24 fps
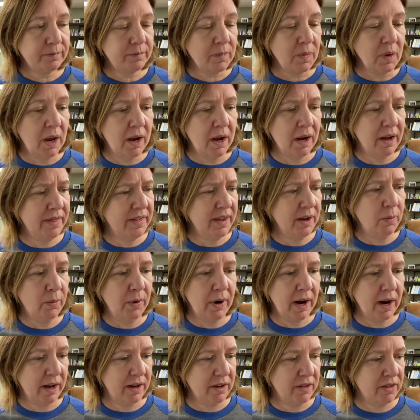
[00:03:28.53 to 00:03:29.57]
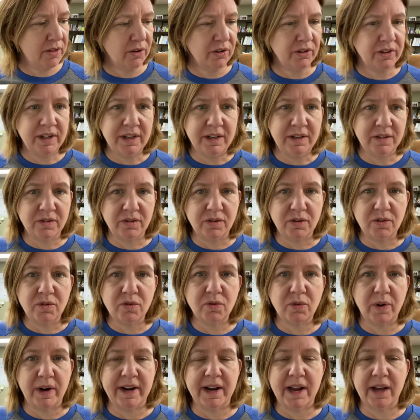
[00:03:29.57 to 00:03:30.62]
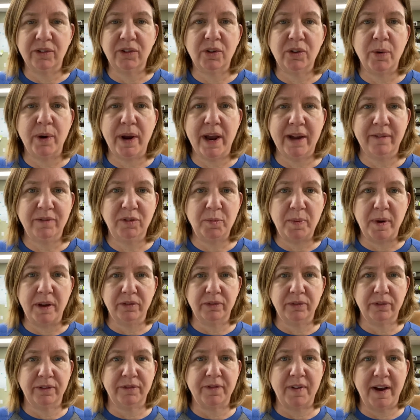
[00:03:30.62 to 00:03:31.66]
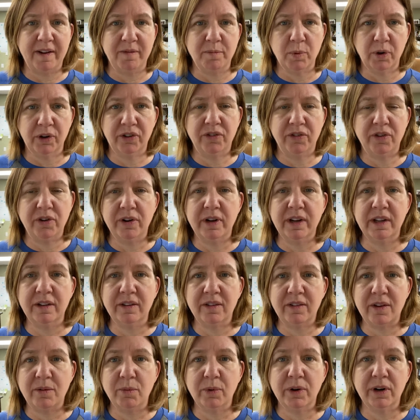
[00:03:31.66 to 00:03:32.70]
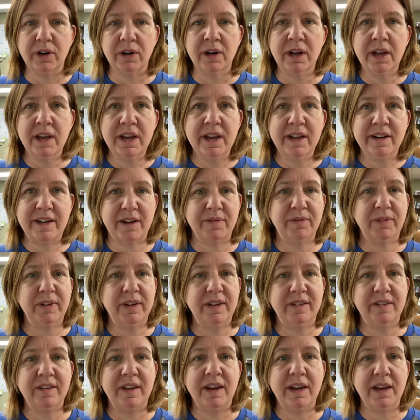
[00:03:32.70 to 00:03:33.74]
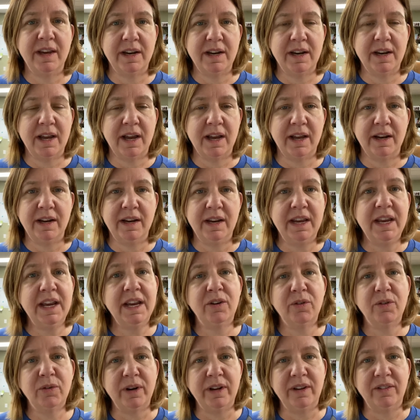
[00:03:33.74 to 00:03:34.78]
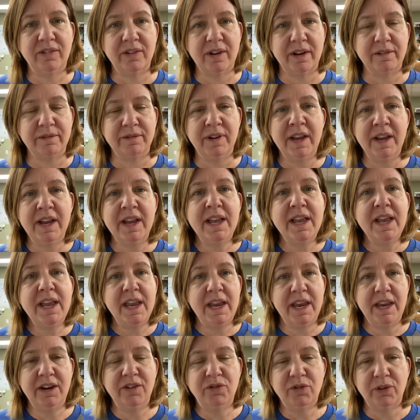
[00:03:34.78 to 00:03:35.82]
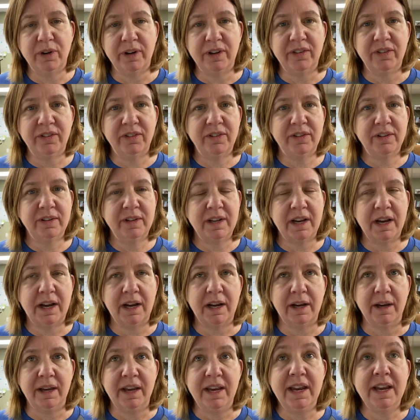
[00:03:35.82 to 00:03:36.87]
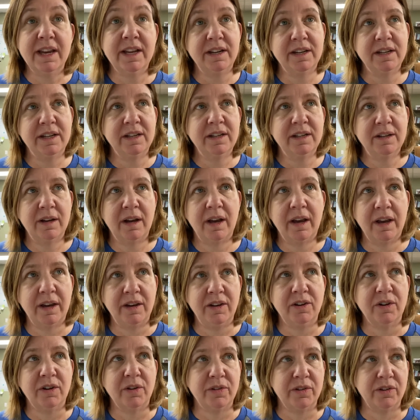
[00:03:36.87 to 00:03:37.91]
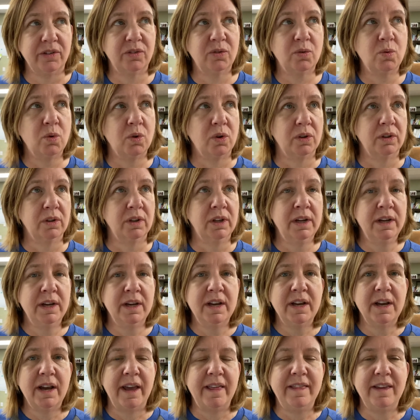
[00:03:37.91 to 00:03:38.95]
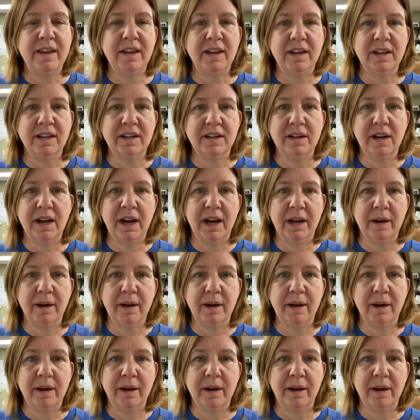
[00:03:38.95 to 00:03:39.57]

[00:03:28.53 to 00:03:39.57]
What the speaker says: I think we're at 13 students right now, so we have space for 5 more students, and we're definitely seeing an increase of interest in the school. I think in